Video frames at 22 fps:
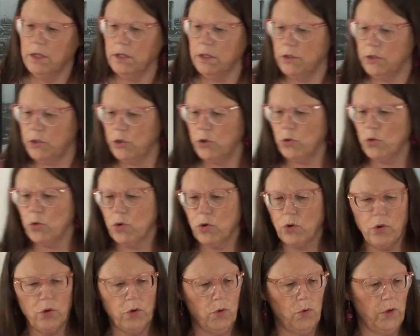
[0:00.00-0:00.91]
you're
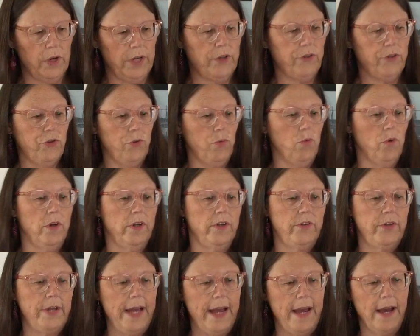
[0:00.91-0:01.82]
going want
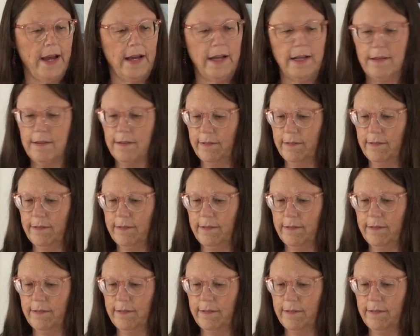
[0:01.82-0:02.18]
to add